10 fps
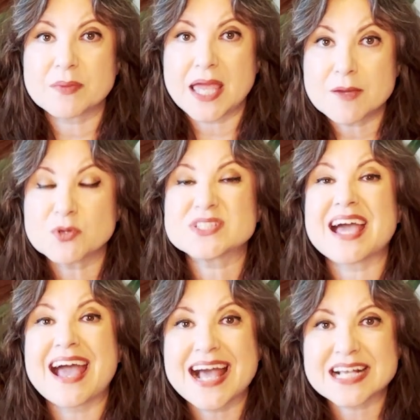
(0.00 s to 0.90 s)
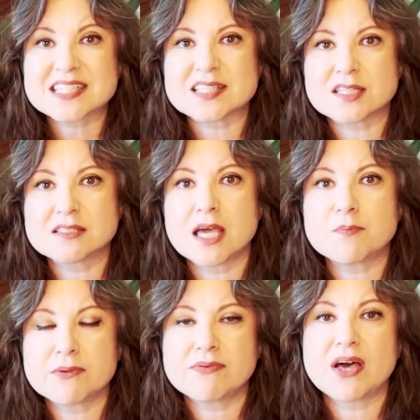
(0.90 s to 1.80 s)
able to access the
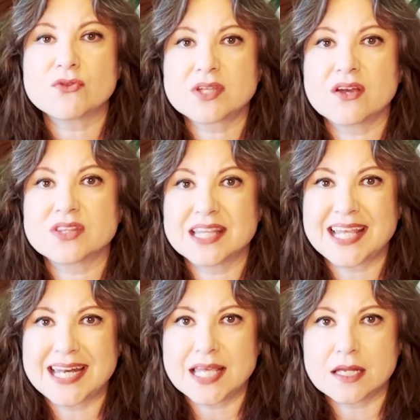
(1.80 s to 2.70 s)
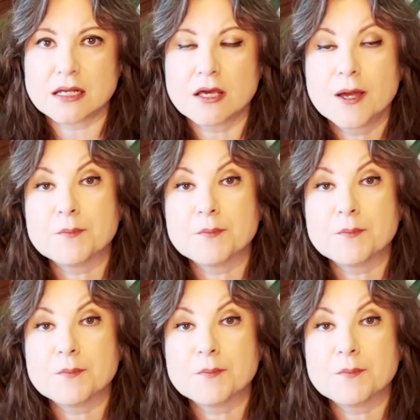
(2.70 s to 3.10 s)
type of healthcare that they needed.